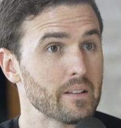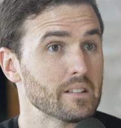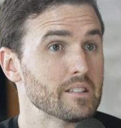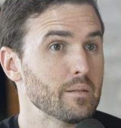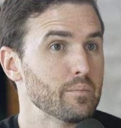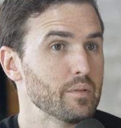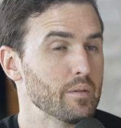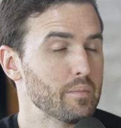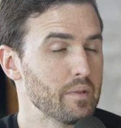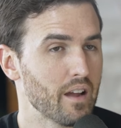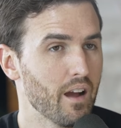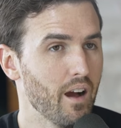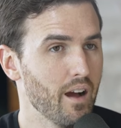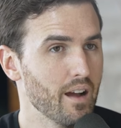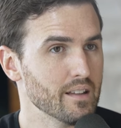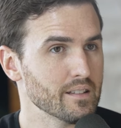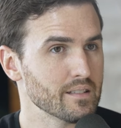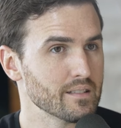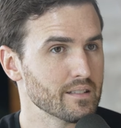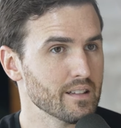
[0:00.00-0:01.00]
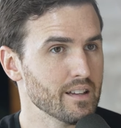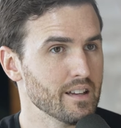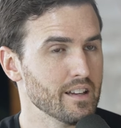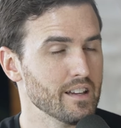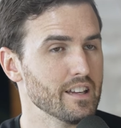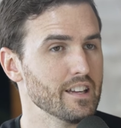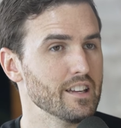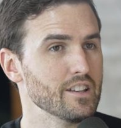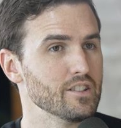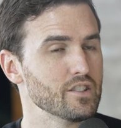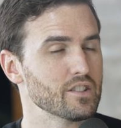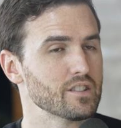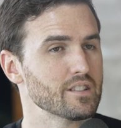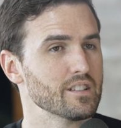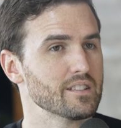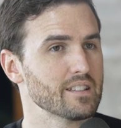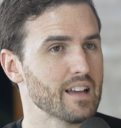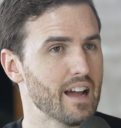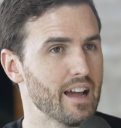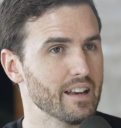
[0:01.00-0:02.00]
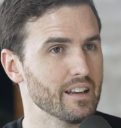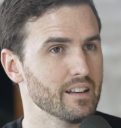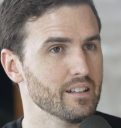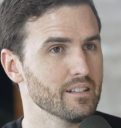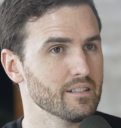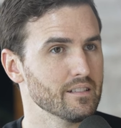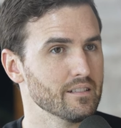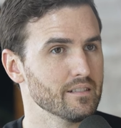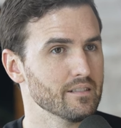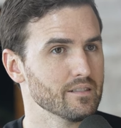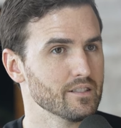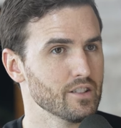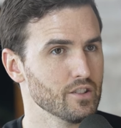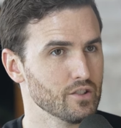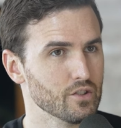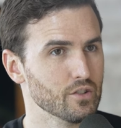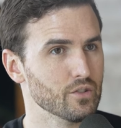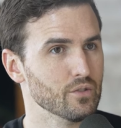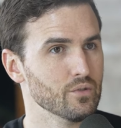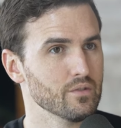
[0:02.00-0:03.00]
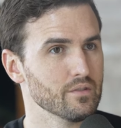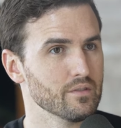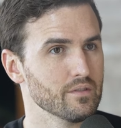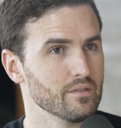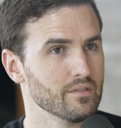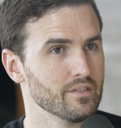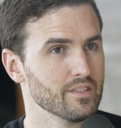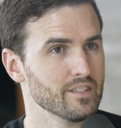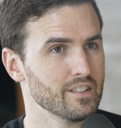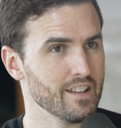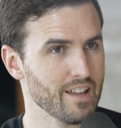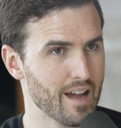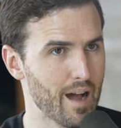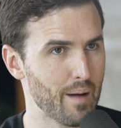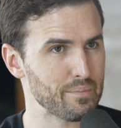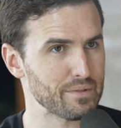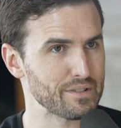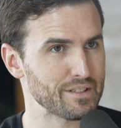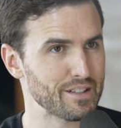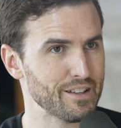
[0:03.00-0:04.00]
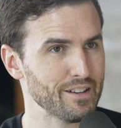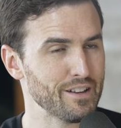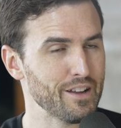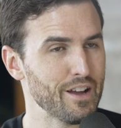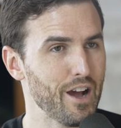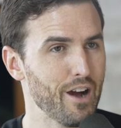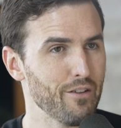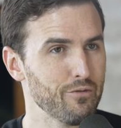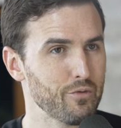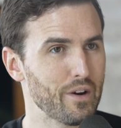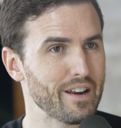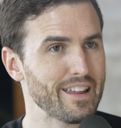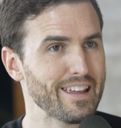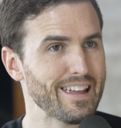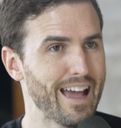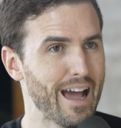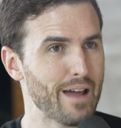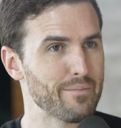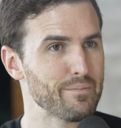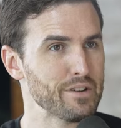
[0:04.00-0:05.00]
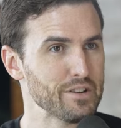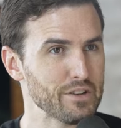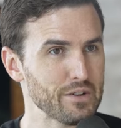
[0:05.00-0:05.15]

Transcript: simply because he just decided to do the opposite of what he had been